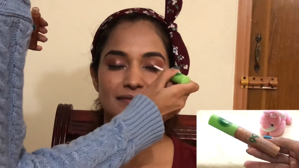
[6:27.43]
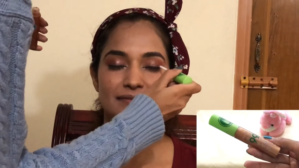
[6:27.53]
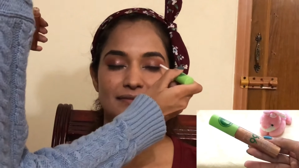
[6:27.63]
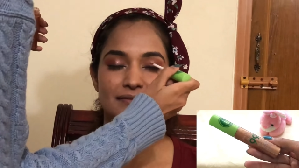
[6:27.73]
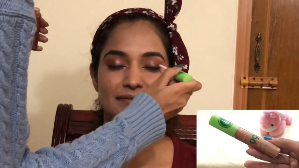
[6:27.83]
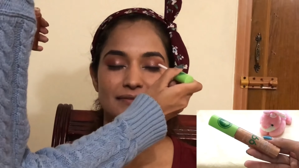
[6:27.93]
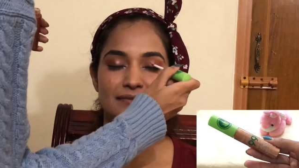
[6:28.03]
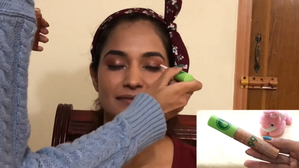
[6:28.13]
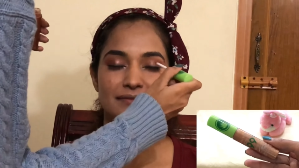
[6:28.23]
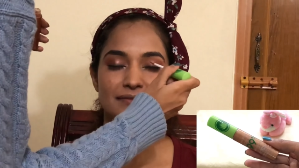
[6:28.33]

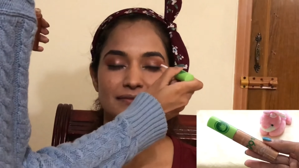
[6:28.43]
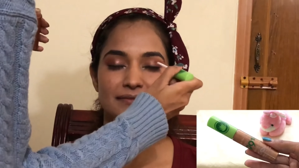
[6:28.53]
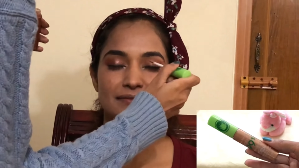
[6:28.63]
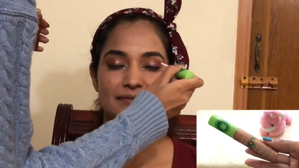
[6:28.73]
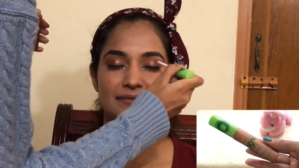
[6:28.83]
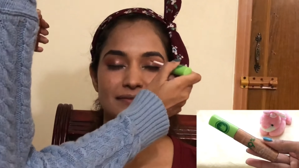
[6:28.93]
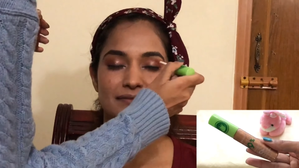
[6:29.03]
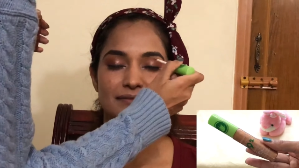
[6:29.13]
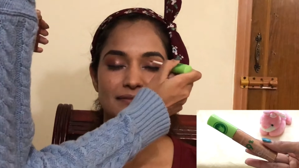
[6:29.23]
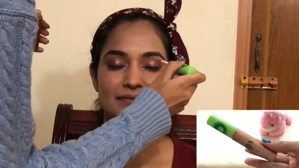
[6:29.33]

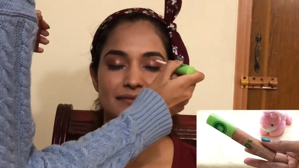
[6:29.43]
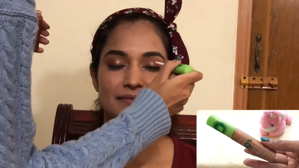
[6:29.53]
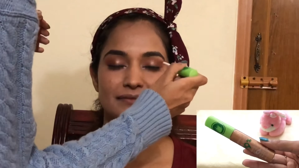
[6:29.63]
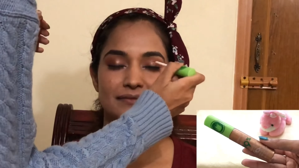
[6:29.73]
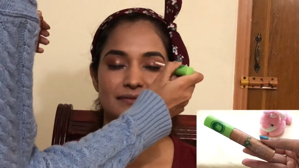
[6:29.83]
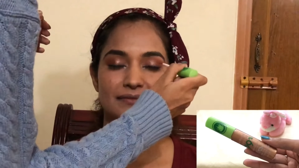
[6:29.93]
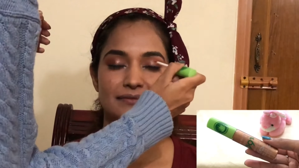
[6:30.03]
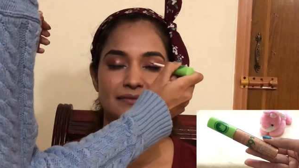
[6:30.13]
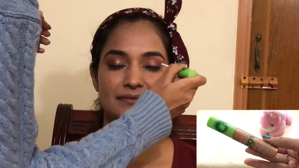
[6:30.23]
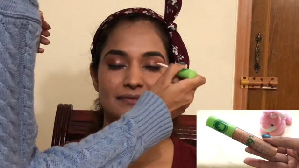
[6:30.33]

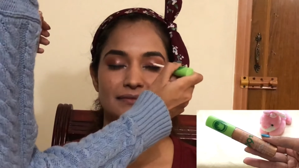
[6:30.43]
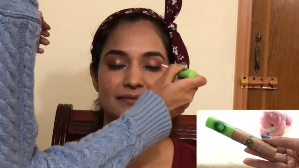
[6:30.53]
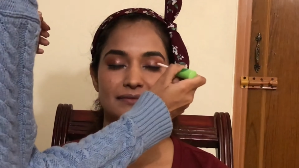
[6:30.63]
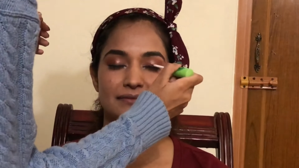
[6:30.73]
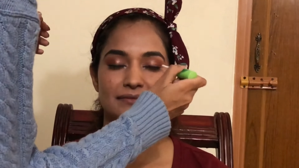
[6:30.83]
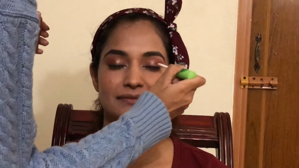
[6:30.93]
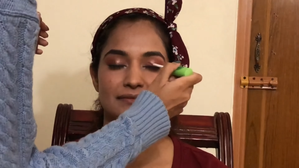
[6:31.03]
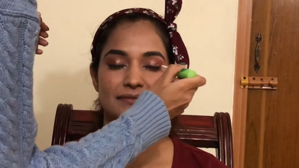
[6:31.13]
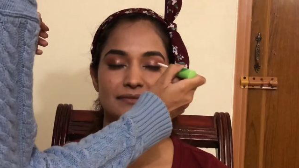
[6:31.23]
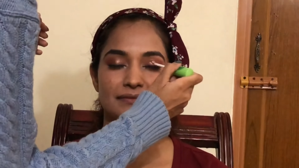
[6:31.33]

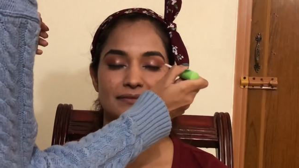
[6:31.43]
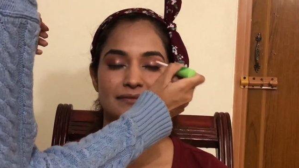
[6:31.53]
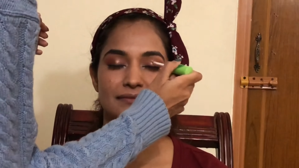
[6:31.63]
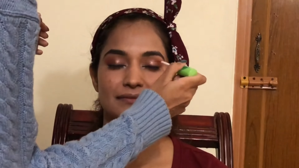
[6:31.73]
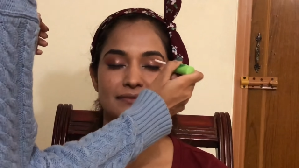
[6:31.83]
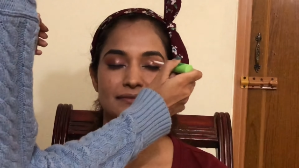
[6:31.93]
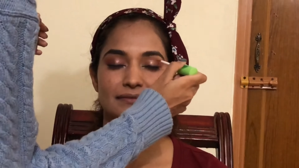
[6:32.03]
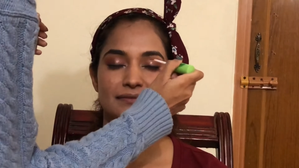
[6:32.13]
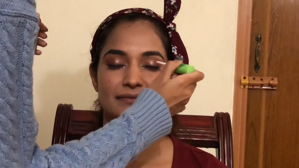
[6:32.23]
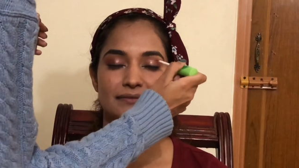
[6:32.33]

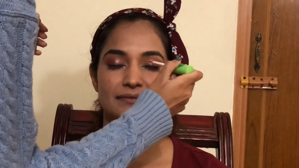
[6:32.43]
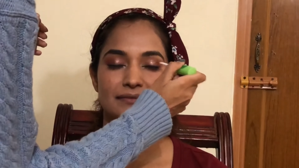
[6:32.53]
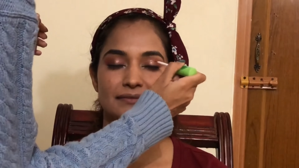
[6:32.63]
No one is speaking in this clip.